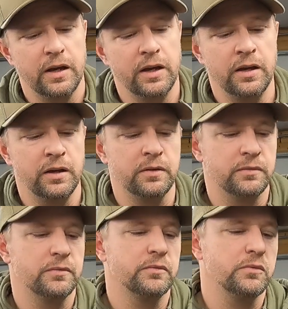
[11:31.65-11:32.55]
And
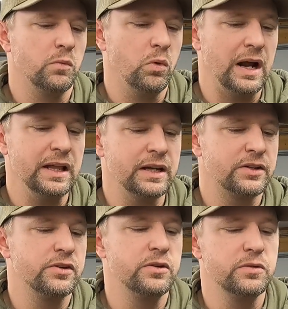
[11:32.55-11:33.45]
what I like
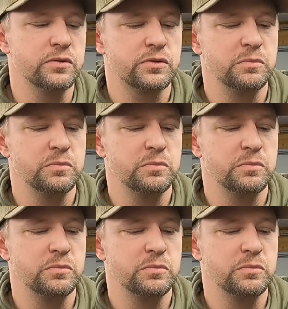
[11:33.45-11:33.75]
to do